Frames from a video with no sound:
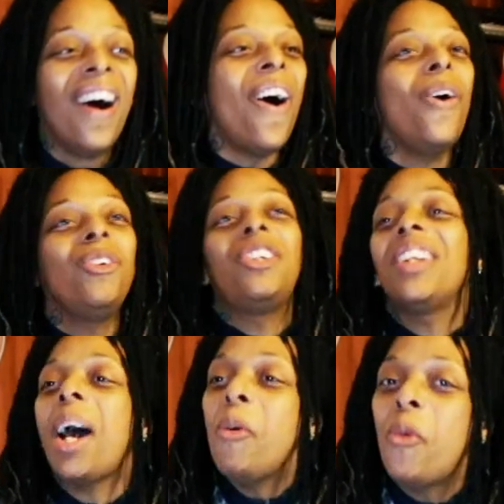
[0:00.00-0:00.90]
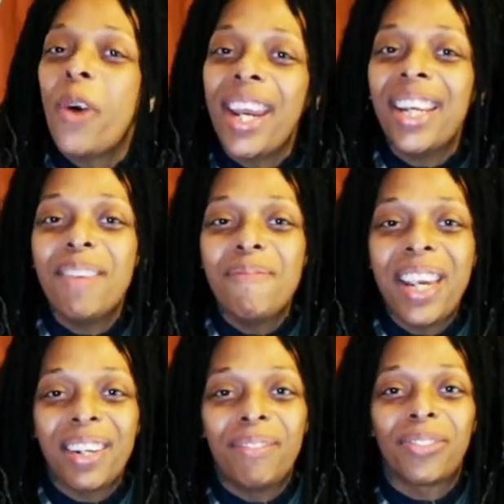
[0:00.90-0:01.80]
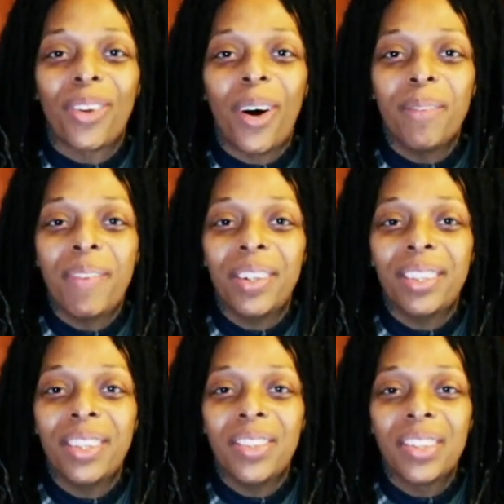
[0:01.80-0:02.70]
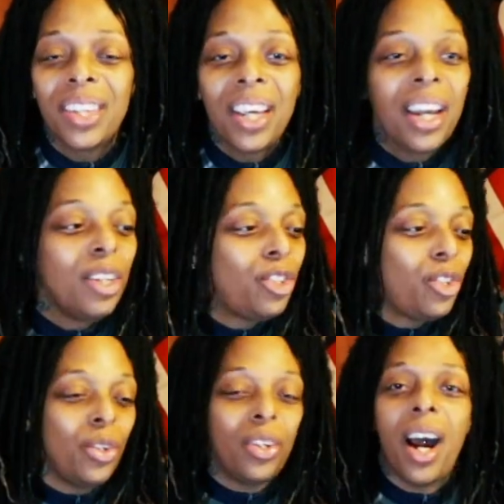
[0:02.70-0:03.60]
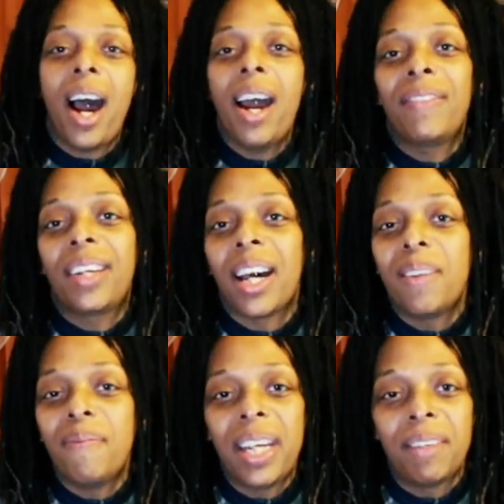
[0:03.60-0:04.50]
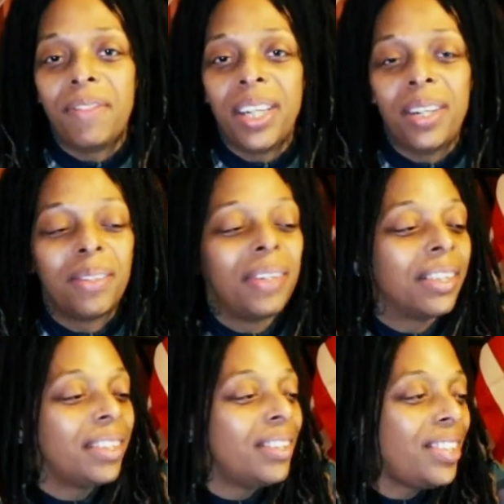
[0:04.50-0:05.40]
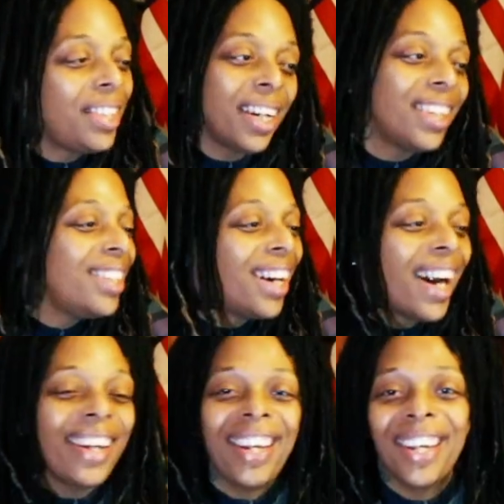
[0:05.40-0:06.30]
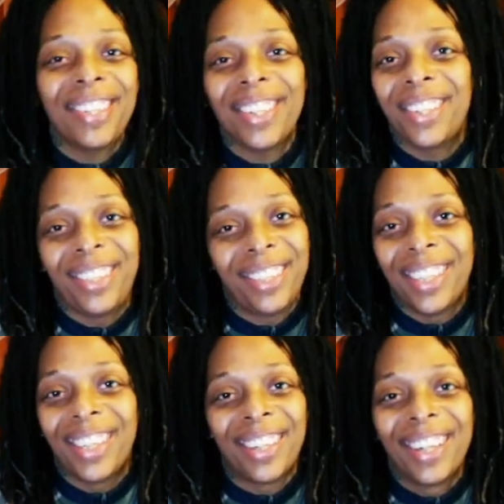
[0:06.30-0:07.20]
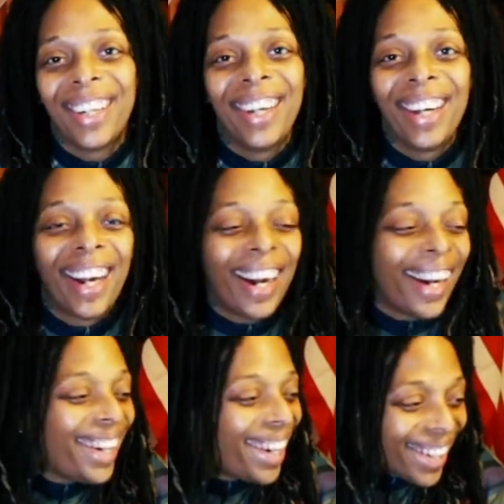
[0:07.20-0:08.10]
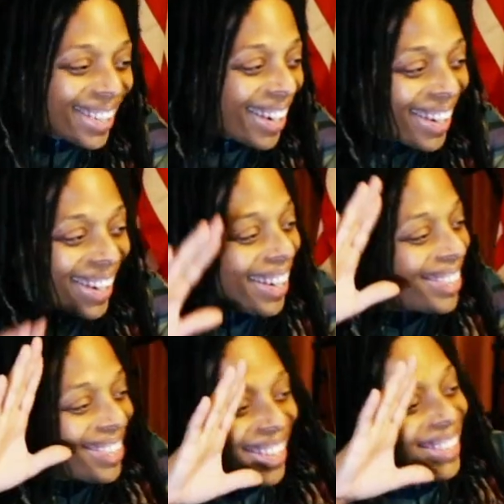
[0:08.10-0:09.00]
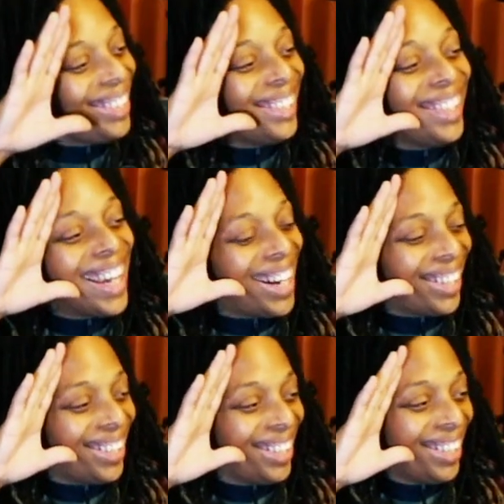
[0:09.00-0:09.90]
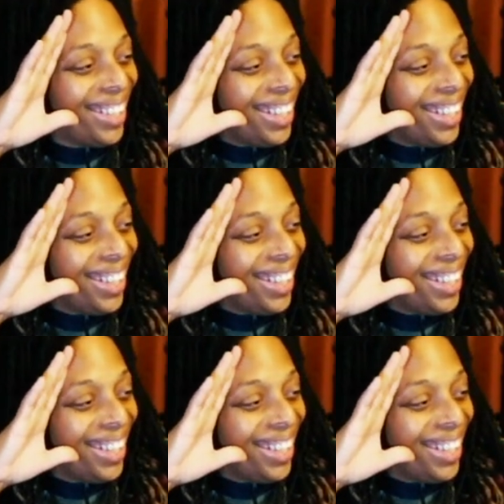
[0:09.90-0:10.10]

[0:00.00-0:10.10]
Oh, should I wait and make a vlog about this? Dude, I've got to make a video about this. Yeah, no, I can't tell you now. I can't, I can't tell you now.